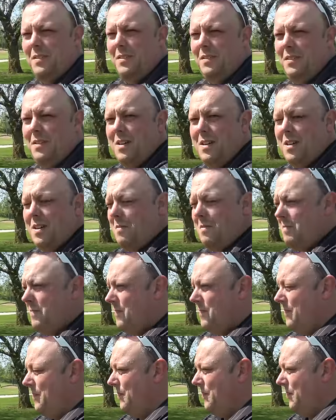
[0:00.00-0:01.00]
Yeah, um, we've
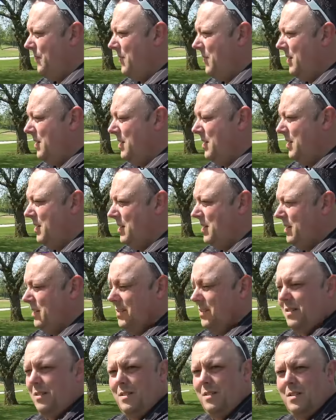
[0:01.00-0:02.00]
um, haven't really
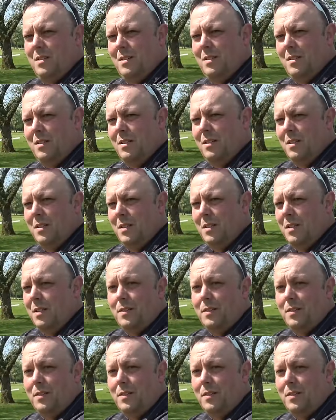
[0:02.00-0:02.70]
messed any holes up.